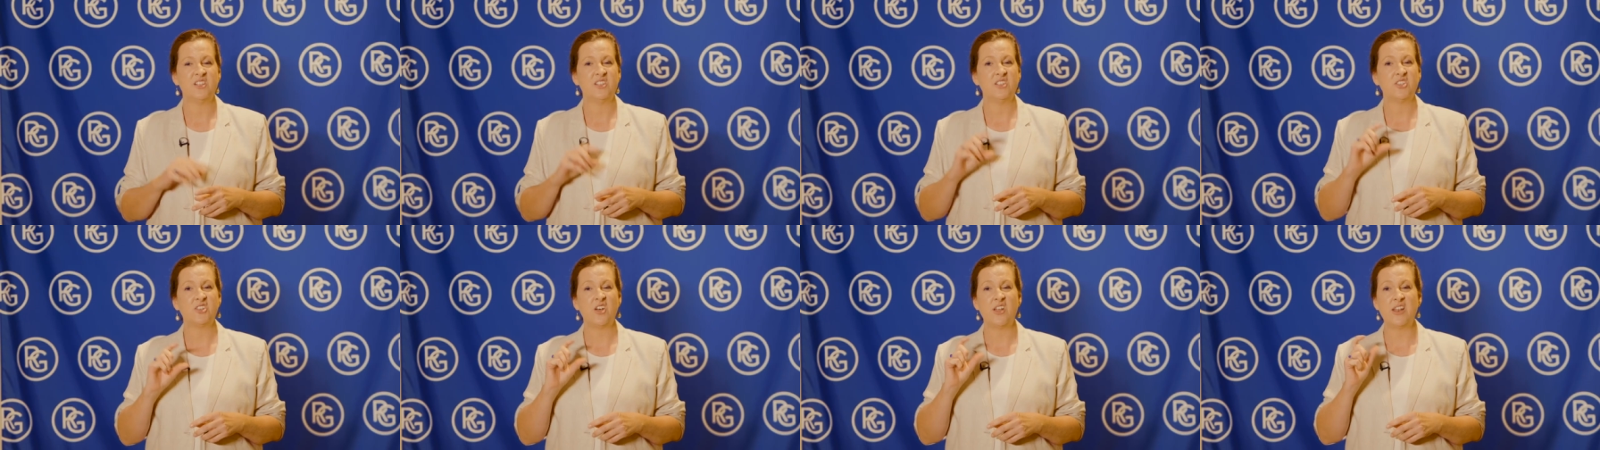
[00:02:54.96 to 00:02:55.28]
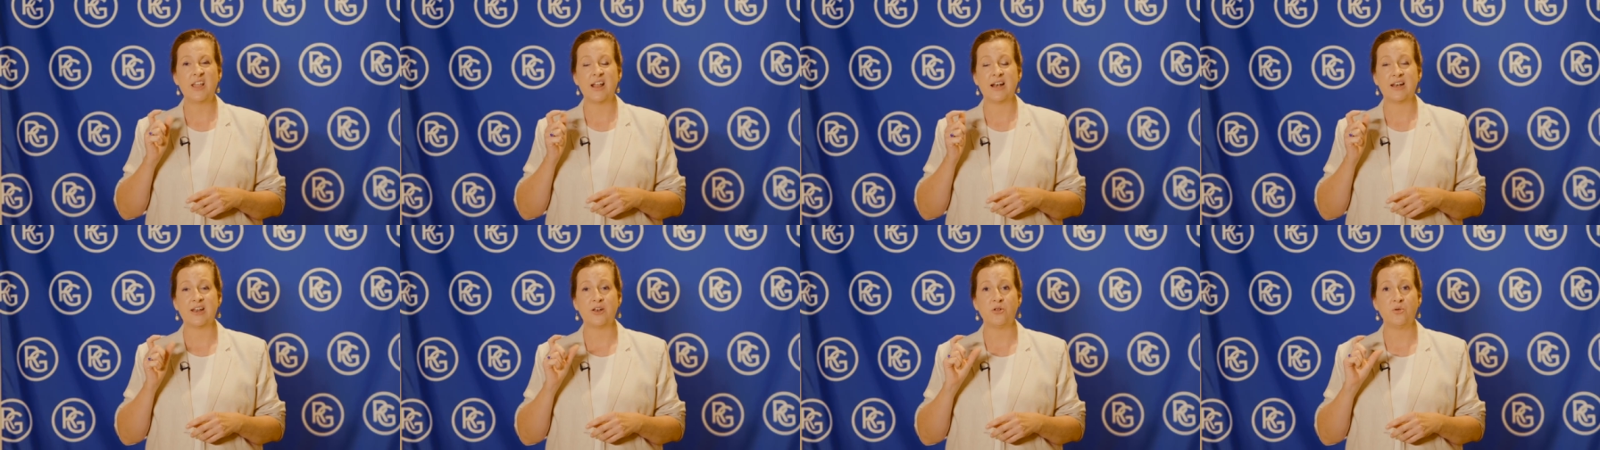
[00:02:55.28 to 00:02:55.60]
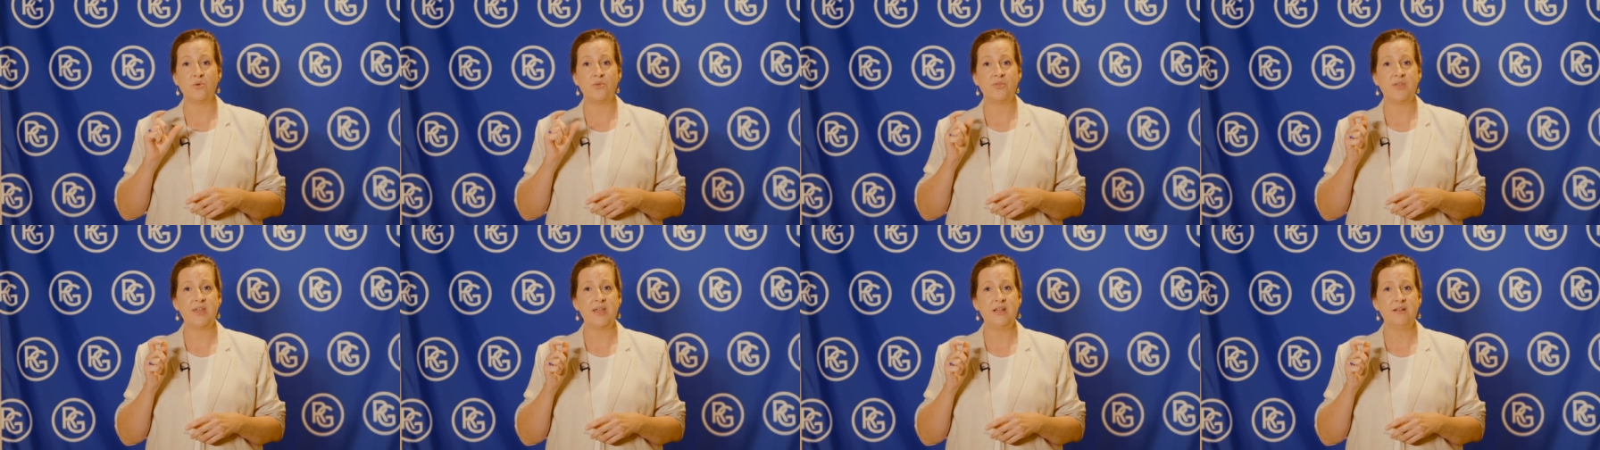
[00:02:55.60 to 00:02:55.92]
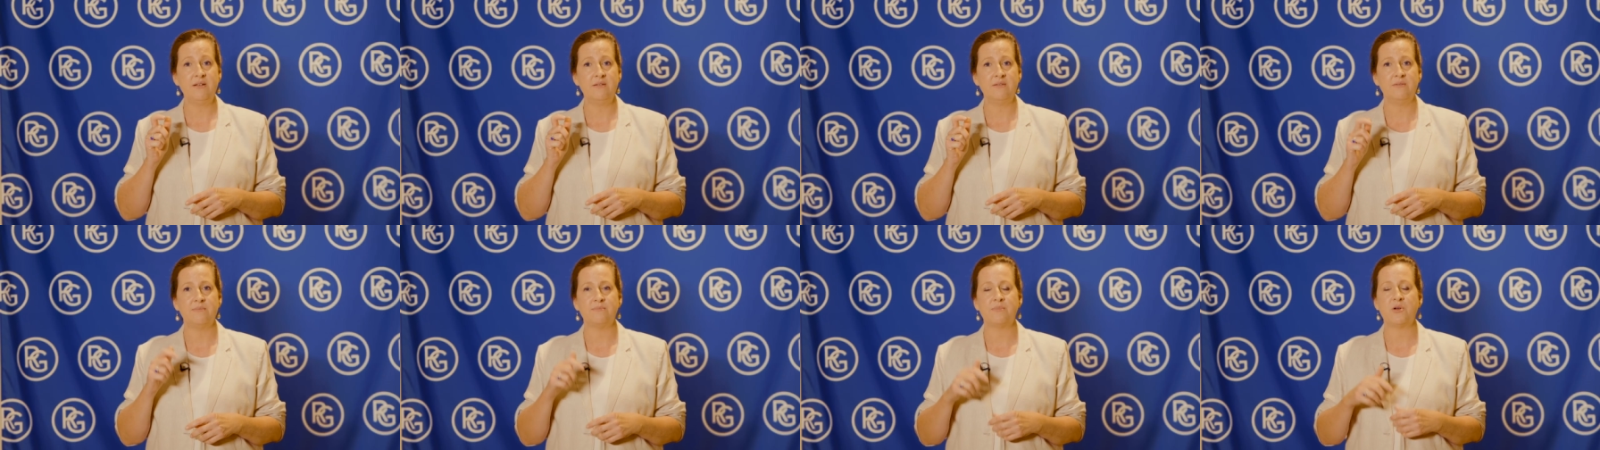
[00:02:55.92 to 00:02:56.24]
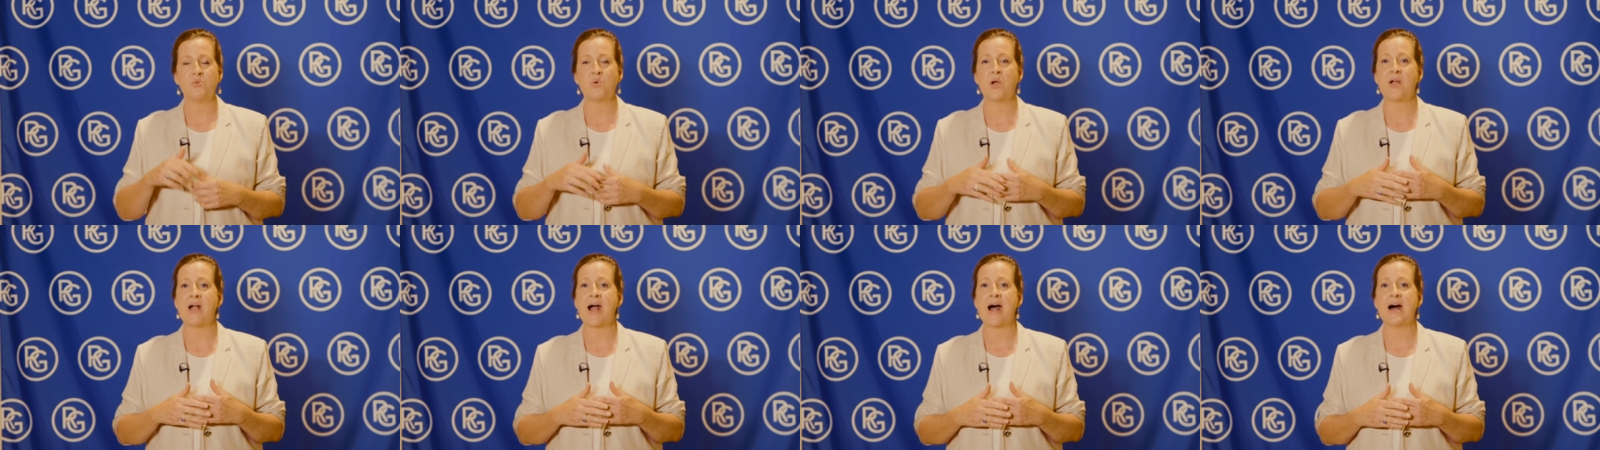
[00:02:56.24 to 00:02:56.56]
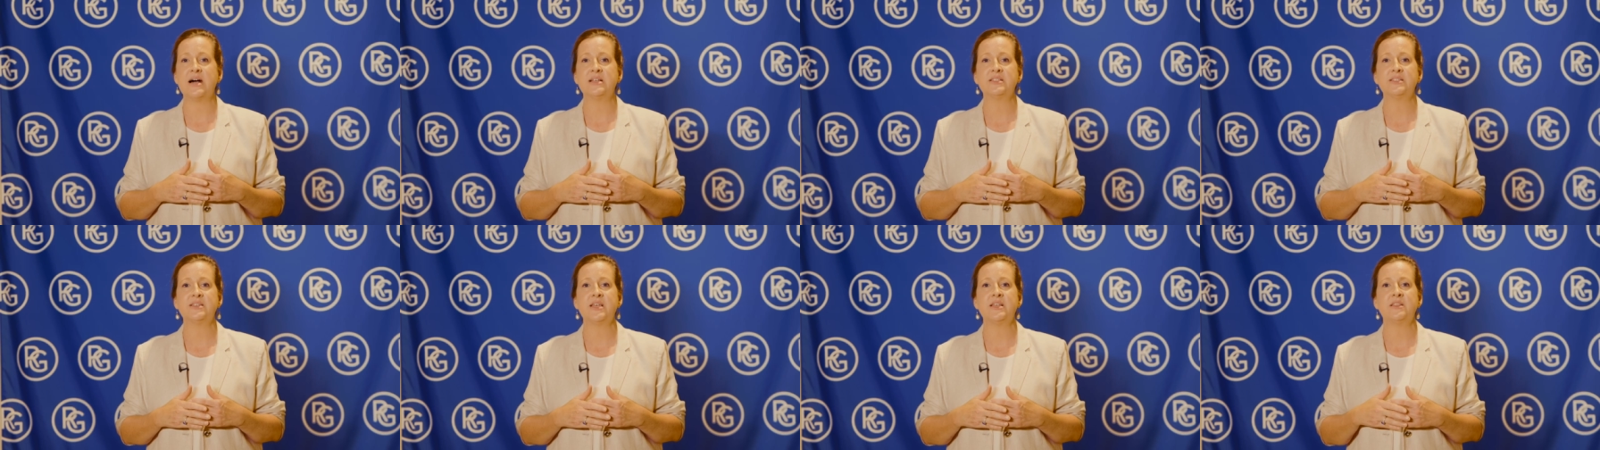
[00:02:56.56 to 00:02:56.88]
It's only a little thing, but we're
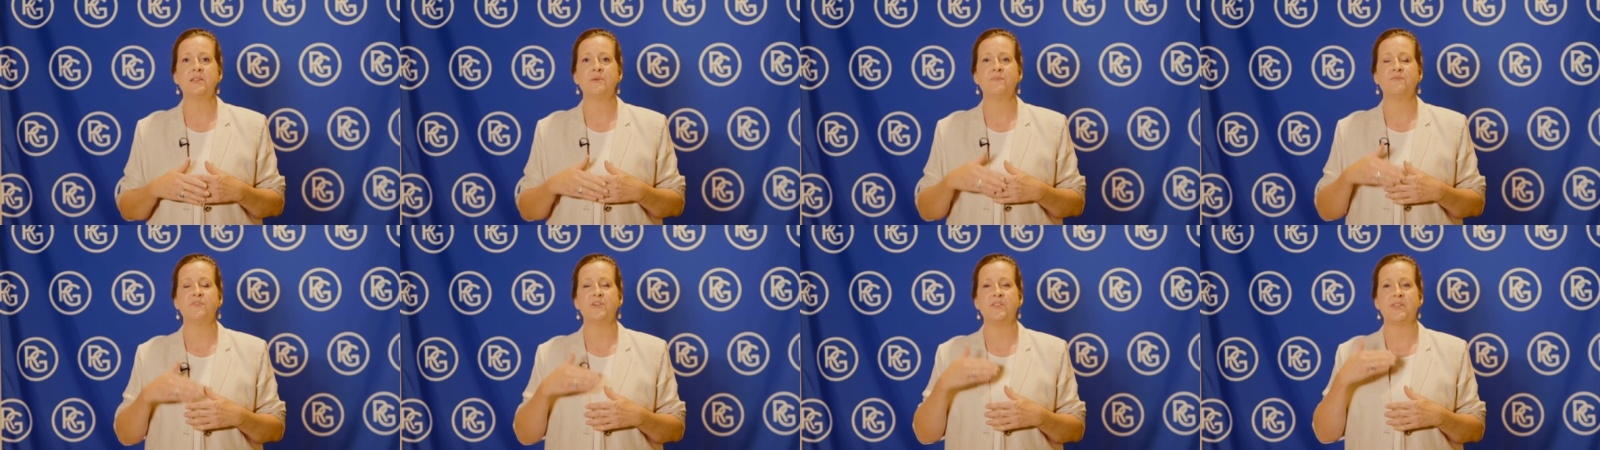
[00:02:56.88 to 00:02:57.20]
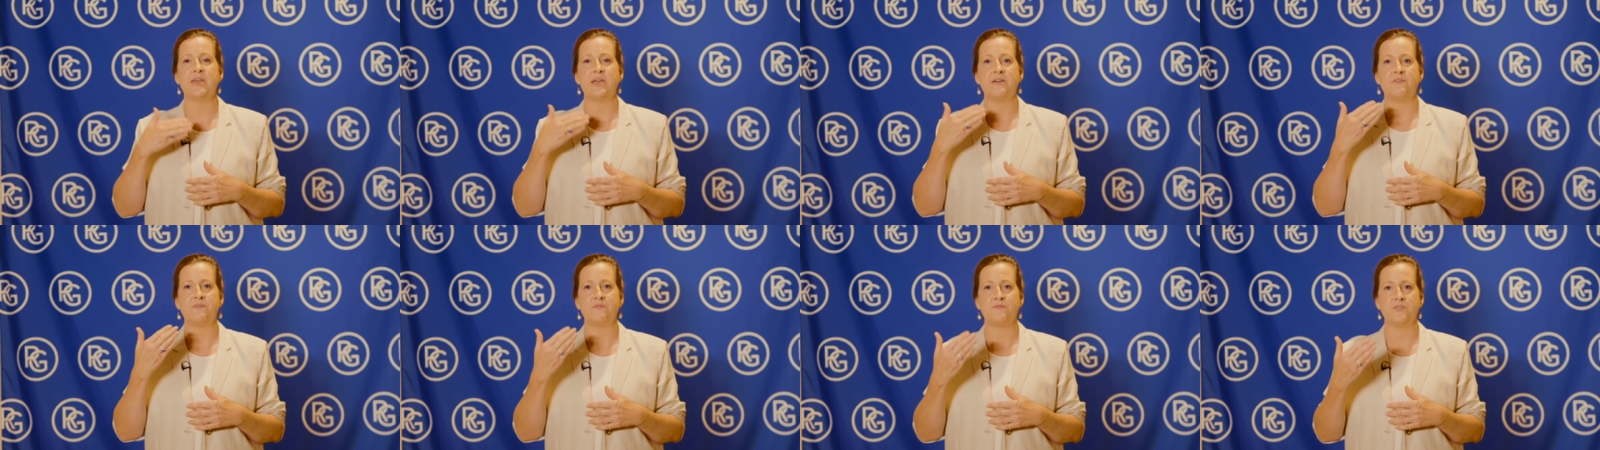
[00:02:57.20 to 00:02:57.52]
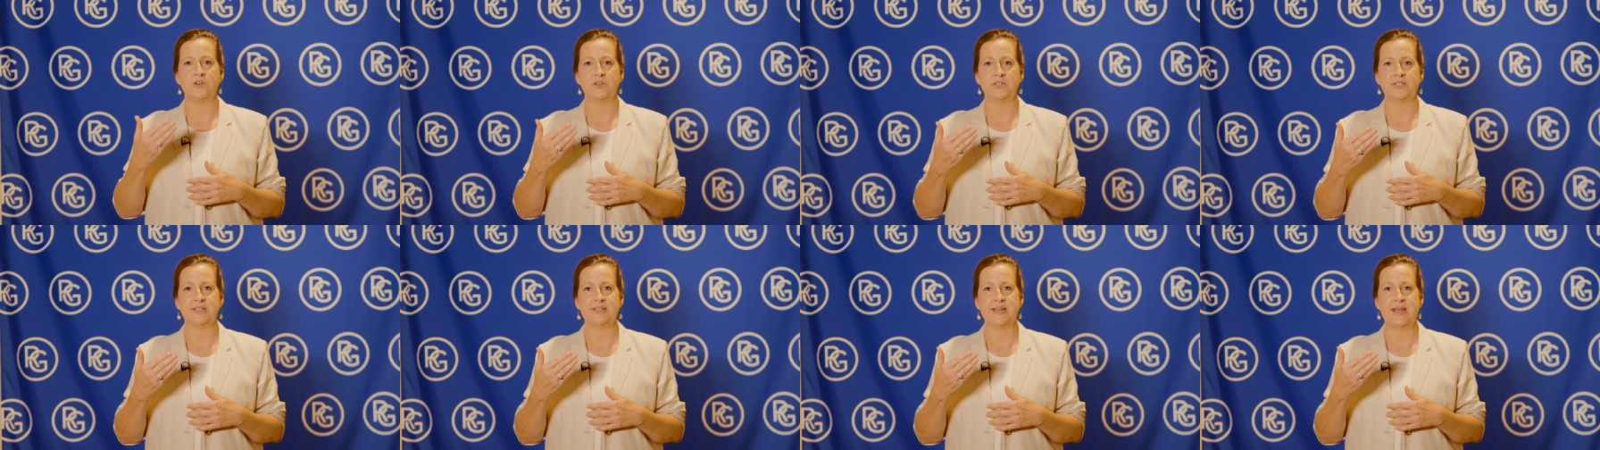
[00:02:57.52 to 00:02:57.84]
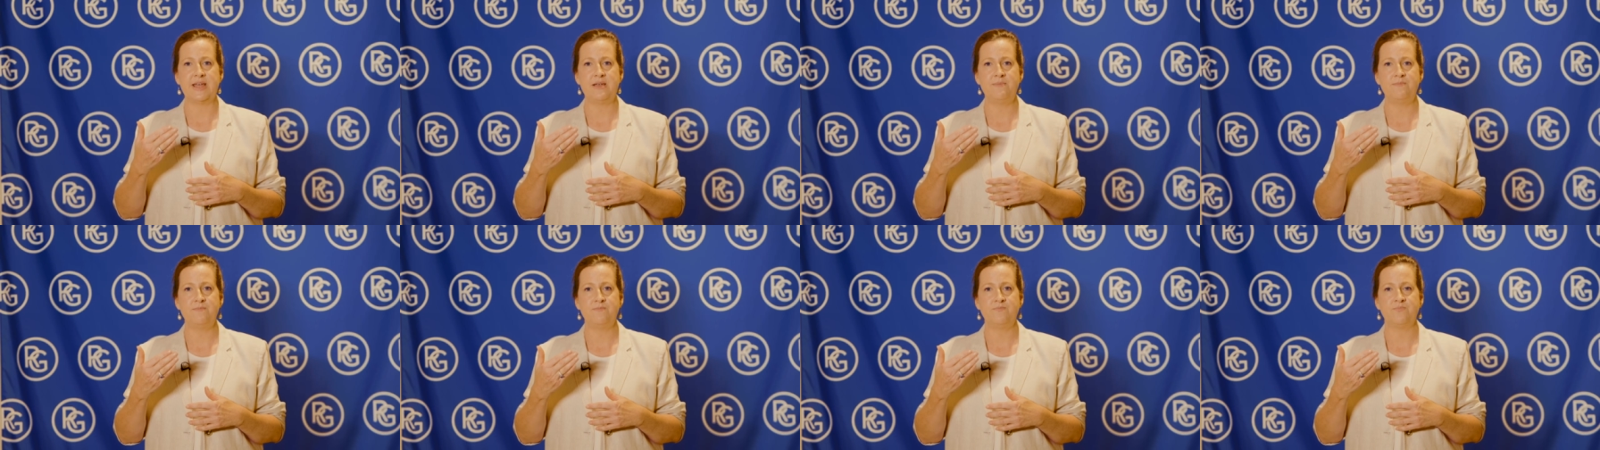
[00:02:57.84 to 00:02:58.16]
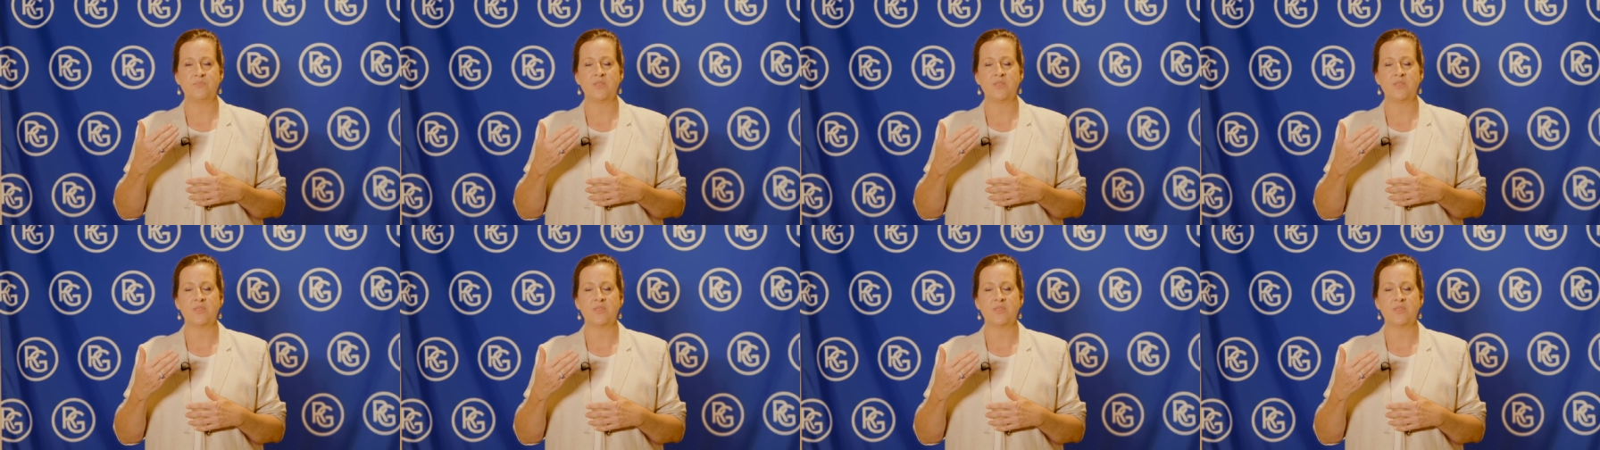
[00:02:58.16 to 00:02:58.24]
asking them for their first name,